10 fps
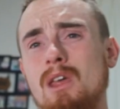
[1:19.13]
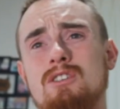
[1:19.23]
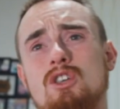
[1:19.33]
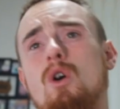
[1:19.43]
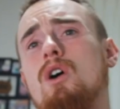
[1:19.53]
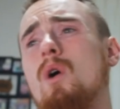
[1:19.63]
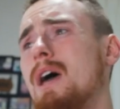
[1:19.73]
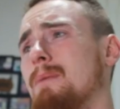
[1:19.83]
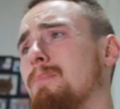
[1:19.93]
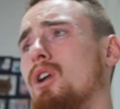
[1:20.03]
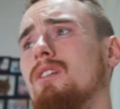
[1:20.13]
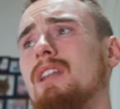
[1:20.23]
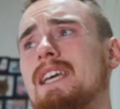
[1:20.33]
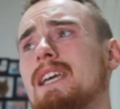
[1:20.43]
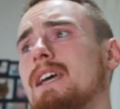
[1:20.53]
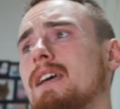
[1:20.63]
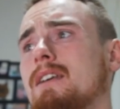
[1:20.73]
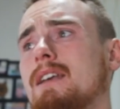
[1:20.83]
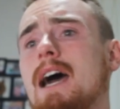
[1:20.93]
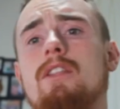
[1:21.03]
So I'll go ahead and put a link
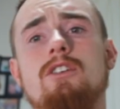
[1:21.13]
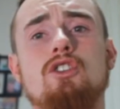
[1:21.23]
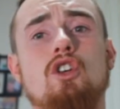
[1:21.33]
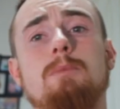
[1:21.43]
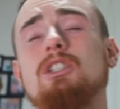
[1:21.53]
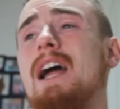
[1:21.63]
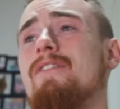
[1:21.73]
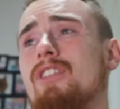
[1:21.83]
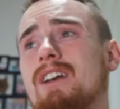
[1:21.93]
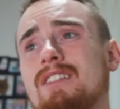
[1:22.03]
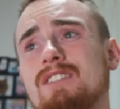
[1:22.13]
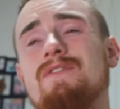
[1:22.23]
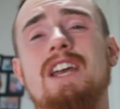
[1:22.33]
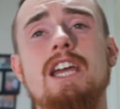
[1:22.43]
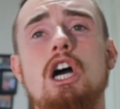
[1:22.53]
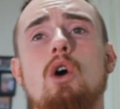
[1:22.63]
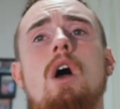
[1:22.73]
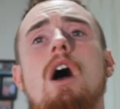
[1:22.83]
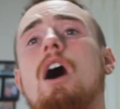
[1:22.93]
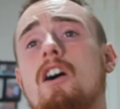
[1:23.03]
down in the description after the end of this video
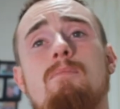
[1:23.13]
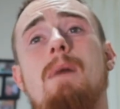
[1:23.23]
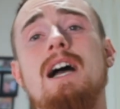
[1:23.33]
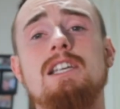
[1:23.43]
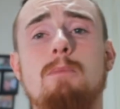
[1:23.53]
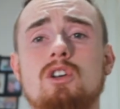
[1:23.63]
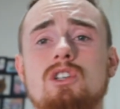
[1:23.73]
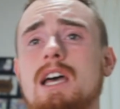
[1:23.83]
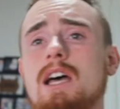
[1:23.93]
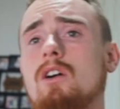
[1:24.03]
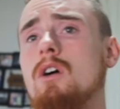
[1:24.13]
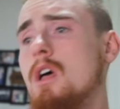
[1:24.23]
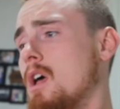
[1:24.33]
of my smart scale.